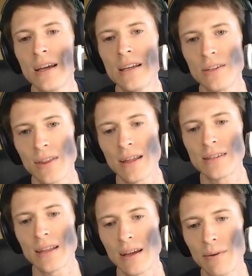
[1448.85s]
So
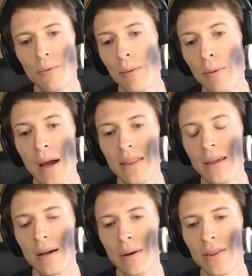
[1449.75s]
that's like one bad
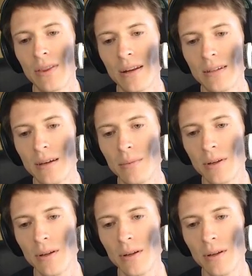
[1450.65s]
thing about that attempt.